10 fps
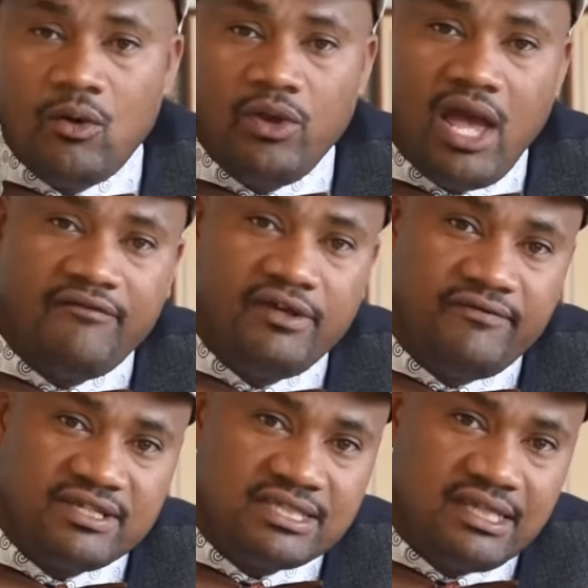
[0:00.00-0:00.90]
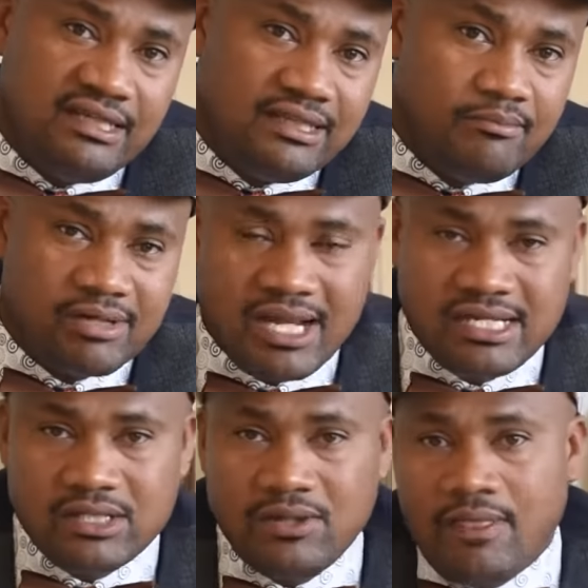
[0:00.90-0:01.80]
we have invested in the
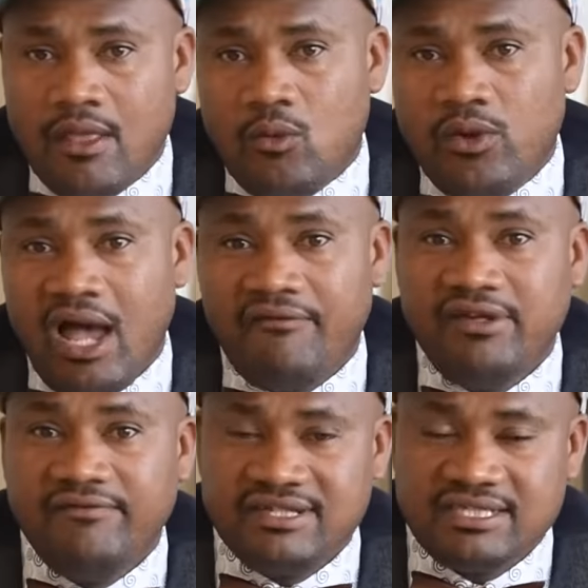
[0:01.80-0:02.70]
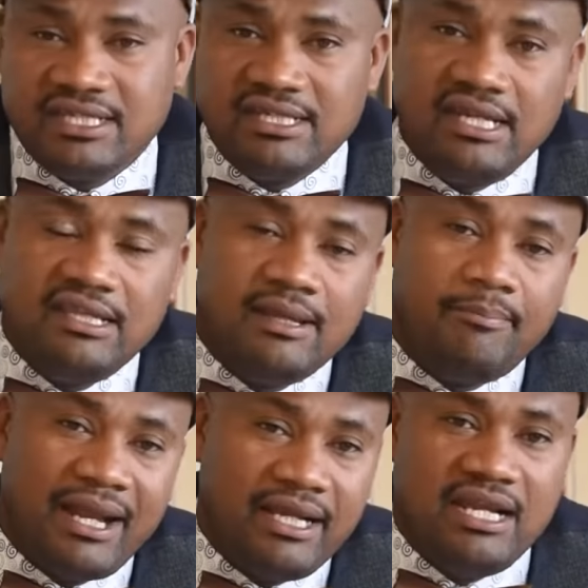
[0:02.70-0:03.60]
brand, we have invested in the
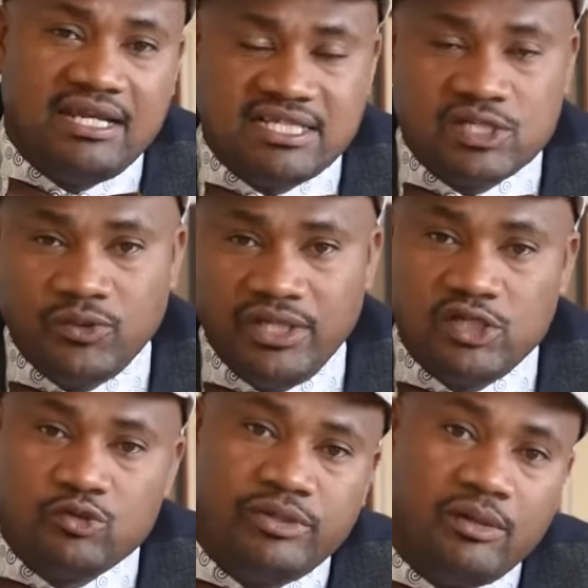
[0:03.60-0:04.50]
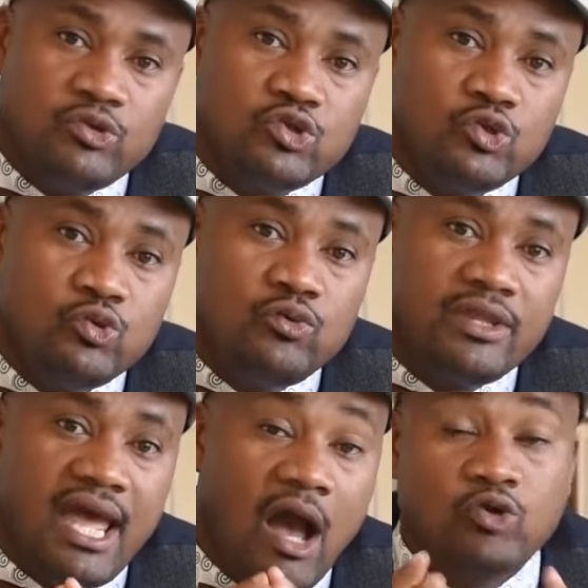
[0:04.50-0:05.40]
partners that we need to be able to do
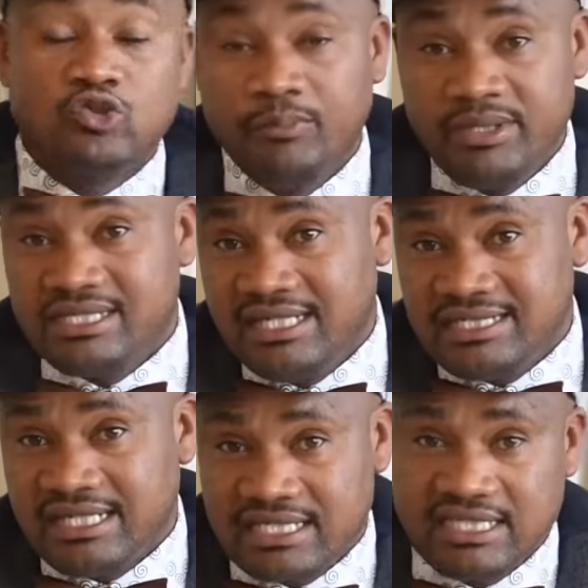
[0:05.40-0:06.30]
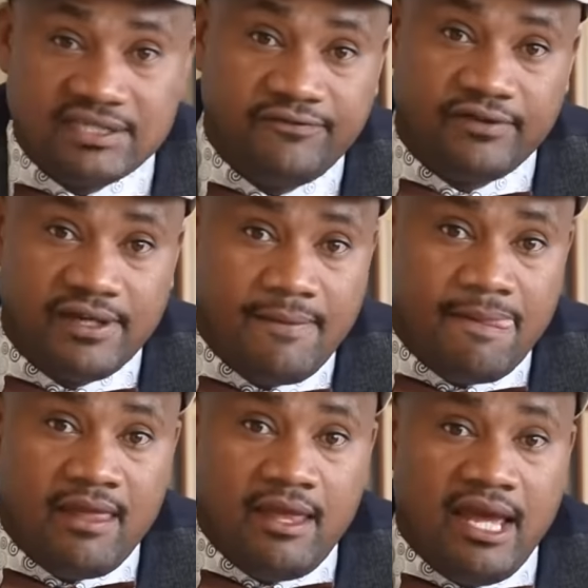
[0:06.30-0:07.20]
the out of business successfully.
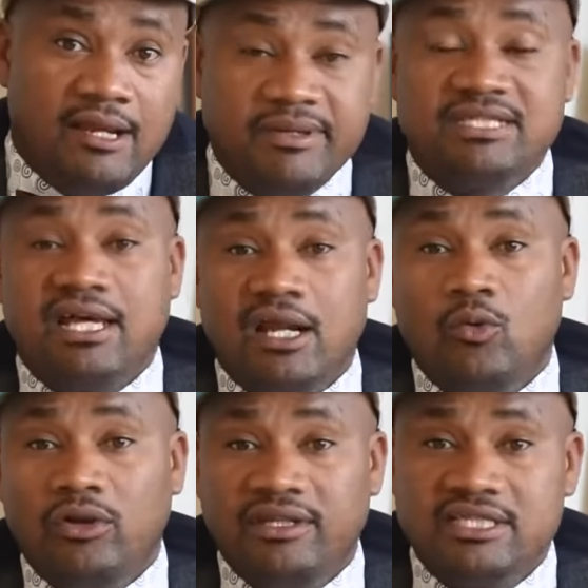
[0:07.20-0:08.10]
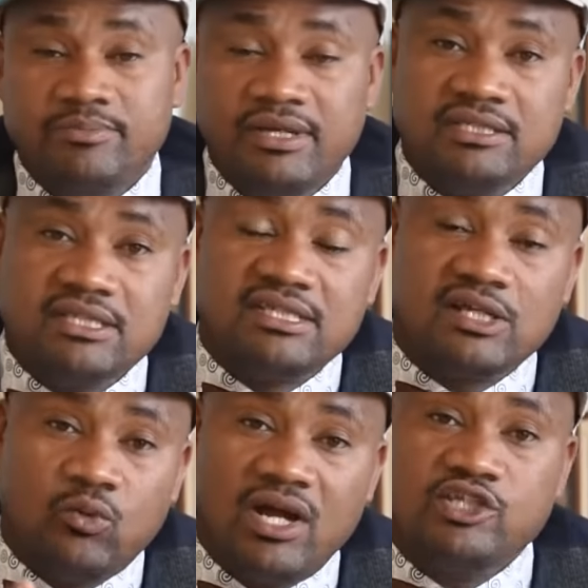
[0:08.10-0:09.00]
And basically what this means is
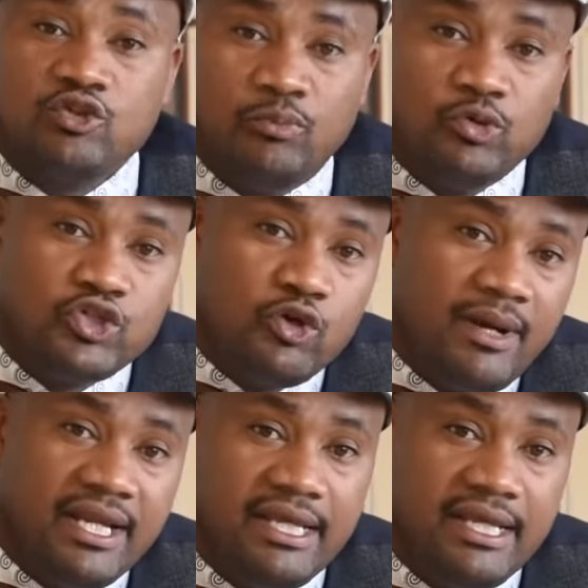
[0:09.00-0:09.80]
that once you put your money